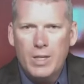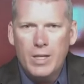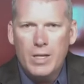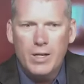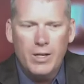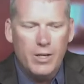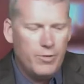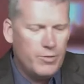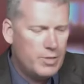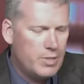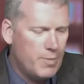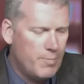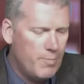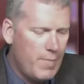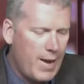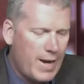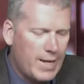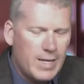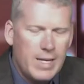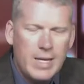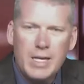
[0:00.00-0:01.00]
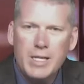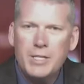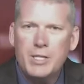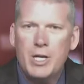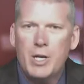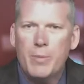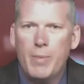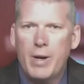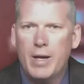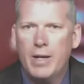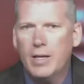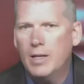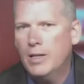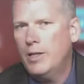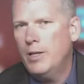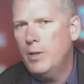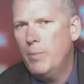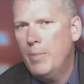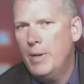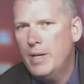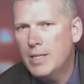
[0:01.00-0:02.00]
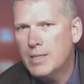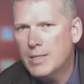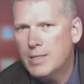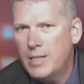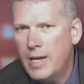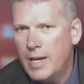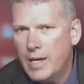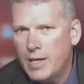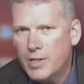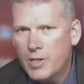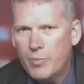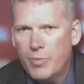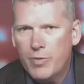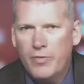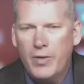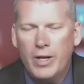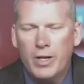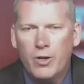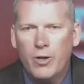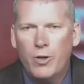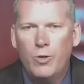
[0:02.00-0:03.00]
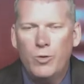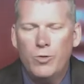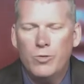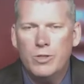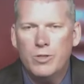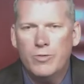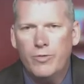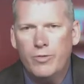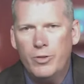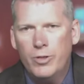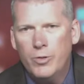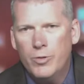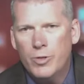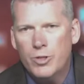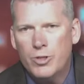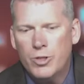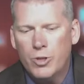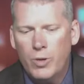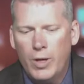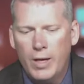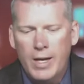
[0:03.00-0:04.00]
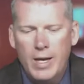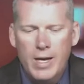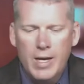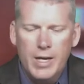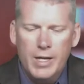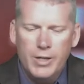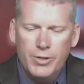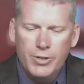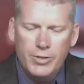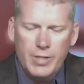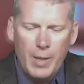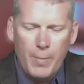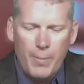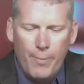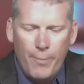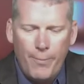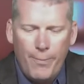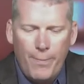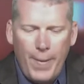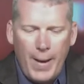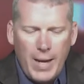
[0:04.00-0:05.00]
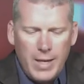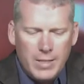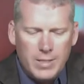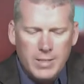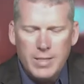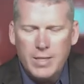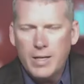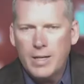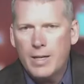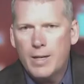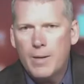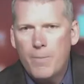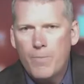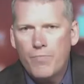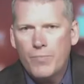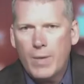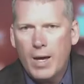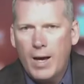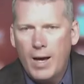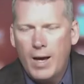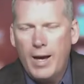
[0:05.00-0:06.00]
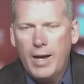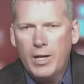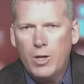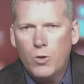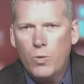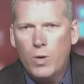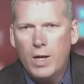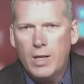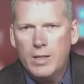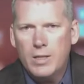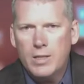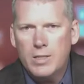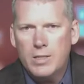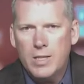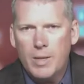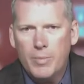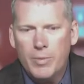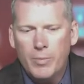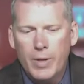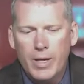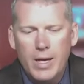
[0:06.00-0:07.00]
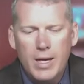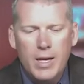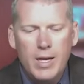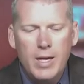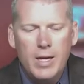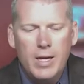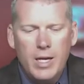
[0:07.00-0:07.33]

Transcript: you know, some magnesium in it, a little bit of zinc to prevent colds and flu and so on, just a basic high-quality supplement,